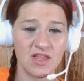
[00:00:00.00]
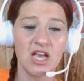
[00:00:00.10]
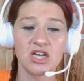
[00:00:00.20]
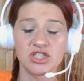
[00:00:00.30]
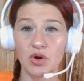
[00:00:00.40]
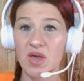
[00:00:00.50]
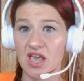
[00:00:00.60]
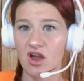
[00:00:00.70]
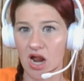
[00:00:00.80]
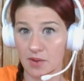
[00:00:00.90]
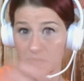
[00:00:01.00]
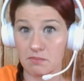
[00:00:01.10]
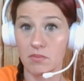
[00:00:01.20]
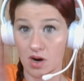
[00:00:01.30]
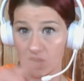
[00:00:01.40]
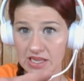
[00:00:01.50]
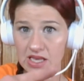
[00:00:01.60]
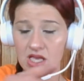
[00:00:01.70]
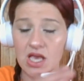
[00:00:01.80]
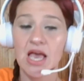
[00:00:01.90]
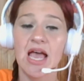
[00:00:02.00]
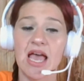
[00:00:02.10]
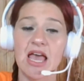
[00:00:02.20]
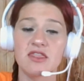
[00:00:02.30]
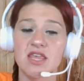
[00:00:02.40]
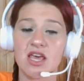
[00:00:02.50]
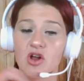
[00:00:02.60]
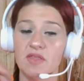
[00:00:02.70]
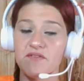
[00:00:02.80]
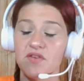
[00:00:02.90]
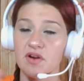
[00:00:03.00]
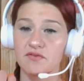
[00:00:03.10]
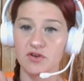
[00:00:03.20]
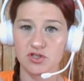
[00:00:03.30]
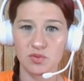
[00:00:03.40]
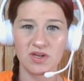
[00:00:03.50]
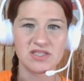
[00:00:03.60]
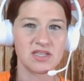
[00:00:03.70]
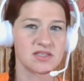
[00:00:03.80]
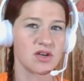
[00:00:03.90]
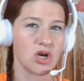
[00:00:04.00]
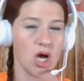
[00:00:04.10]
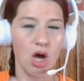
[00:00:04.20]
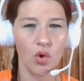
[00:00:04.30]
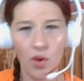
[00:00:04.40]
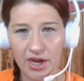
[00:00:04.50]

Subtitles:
So here I would mark it. And then on that very first one, since they're not quite